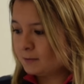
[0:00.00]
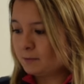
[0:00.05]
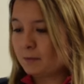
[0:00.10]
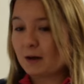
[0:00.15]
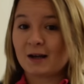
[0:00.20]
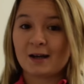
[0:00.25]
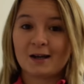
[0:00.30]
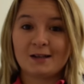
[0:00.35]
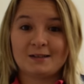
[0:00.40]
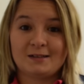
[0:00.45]
I
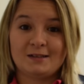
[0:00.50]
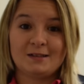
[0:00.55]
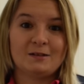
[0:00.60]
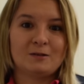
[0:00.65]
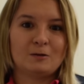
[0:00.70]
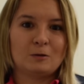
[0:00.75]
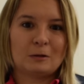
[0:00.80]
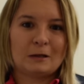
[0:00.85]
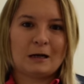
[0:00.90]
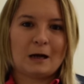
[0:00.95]
can still
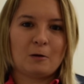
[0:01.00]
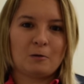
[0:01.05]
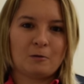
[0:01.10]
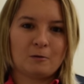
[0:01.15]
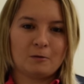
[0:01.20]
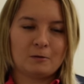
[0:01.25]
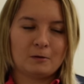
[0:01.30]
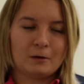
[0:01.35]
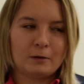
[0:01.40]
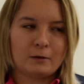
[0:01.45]
cut
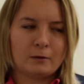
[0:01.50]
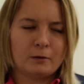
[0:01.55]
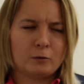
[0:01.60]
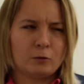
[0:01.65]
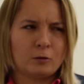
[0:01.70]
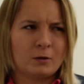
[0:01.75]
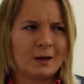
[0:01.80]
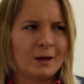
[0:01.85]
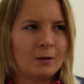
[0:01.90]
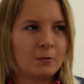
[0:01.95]

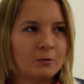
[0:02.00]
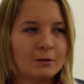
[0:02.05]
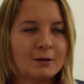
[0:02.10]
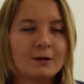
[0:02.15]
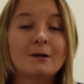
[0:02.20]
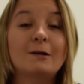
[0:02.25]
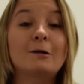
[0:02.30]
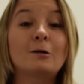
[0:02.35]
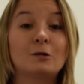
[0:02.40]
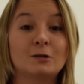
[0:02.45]

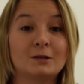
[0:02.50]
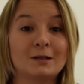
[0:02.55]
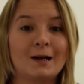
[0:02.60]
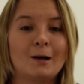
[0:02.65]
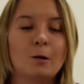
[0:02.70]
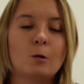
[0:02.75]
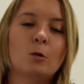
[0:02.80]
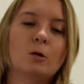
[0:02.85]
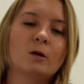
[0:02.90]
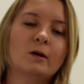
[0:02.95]

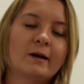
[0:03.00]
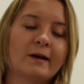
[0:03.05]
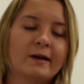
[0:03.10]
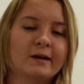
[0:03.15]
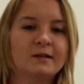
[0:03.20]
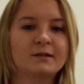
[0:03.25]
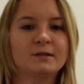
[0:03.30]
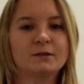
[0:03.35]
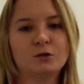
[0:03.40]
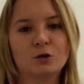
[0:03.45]
out
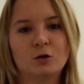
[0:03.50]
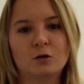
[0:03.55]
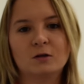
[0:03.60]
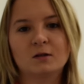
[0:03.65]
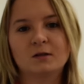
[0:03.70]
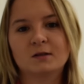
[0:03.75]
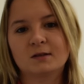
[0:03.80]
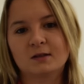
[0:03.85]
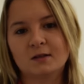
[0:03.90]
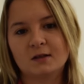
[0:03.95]
cakes and
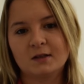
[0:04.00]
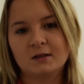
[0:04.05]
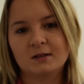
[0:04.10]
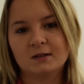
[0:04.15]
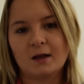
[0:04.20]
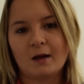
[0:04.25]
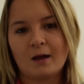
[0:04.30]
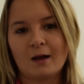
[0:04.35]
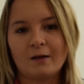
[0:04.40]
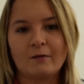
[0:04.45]
chocolates and things
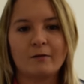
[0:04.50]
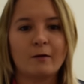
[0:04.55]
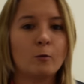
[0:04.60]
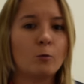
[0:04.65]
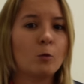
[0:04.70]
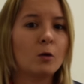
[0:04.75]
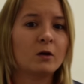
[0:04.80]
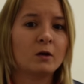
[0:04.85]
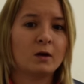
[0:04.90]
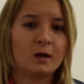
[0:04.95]
like that. If I
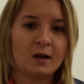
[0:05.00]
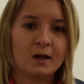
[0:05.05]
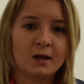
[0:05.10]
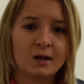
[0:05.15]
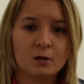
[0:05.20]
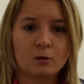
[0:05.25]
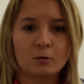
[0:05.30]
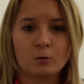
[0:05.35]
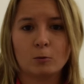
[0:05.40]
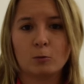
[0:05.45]
want a cake
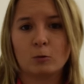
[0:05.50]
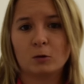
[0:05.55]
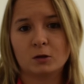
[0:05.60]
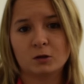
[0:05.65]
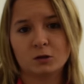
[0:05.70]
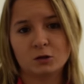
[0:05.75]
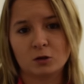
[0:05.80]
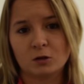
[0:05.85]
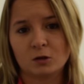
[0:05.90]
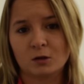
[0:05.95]
or I want a
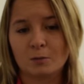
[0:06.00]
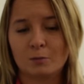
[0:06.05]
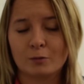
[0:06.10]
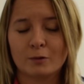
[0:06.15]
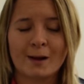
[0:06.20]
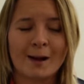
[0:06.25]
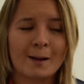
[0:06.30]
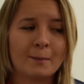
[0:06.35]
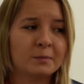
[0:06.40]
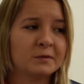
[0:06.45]
chocolate,
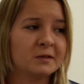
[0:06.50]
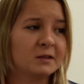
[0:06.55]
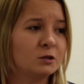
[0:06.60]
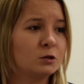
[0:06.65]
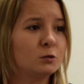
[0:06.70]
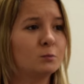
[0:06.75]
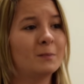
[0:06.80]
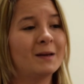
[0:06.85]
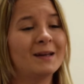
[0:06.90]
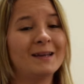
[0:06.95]
perhaps I
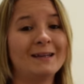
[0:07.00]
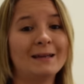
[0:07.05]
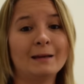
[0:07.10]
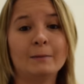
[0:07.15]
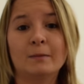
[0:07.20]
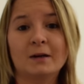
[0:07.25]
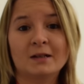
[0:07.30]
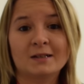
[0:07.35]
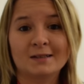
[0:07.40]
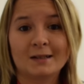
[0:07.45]
should make it
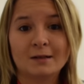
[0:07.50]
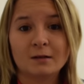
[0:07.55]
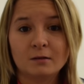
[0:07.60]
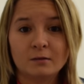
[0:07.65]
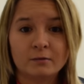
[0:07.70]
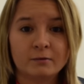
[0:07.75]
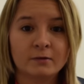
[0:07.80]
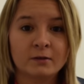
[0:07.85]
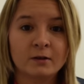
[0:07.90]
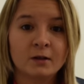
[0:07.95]
myself,
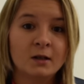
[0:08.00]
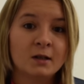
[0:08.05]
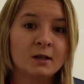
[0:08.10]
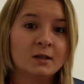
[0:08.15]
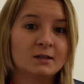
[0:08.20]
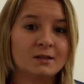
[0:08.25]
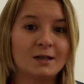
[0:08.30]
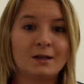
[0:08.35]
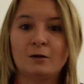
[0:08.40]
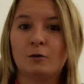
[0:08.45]

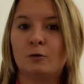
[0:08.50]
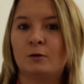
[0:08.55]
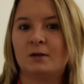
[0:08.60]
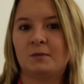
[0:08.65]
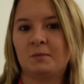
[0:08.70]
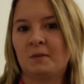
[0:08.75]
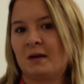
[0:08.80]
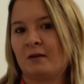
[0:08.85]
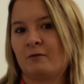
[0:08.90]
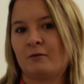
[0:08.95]
so I know it's
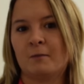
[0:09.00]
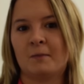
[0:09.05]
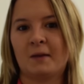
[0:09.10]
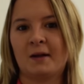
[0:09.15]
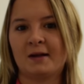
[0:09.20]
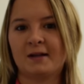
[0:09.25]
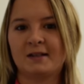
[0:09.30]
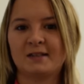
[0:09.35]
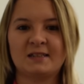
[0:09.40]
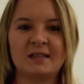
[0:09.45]
made from
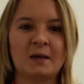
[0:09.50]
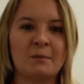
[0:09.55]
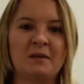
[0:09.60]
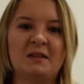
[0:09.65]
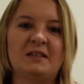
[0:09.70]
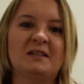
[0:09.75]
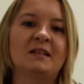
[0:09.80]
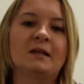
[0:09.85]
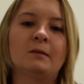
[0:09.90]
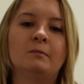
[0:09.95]
like
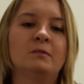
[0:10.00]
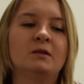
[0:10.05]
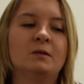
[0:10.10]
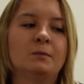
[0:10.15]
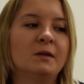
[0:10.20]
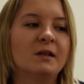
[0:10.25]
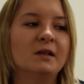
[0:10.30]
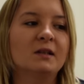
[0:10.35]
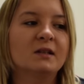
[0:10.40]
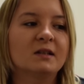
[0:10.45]
semi-skimmed
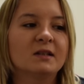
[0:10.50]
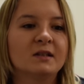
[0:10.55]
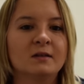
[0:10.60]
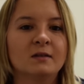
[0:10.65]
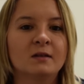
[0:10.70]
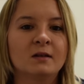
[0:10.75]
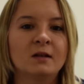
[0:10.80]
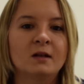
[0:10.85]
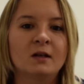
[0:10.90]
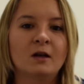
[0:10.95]
milk and
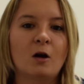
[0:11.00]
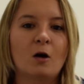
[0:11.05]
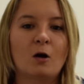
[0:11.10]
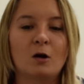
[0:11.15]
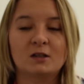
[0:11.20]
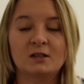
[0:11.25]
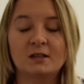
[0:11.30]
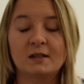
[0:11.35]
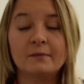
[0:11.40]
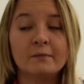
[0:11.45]

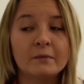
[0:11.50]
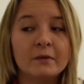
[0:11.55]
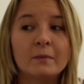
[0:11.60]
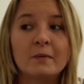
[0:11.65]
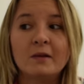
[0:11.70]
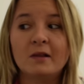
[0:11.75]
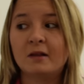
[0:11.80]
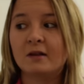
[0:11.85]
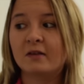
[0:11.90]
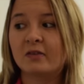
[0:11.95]
skimmed
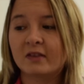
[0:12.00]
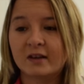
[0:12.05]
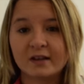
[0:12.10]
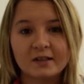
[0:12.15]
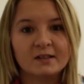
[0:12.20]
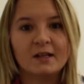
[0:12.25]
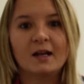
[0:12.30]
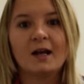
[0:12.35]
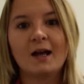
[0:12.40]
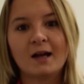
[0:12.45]
milk and things
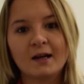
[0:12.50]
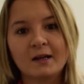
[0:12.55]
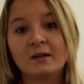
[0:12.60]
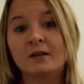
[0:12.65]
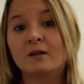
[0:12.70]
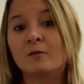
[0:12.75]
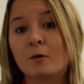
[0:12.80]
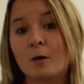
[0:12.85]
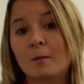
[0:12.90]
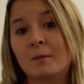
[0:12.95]
like that. You
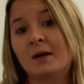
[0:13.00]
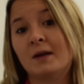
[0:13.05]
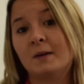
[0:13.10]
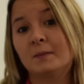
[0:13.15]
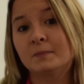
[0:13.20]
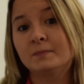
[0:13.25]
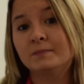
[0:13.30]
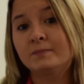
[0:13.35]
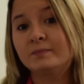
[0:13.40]
know what I mean?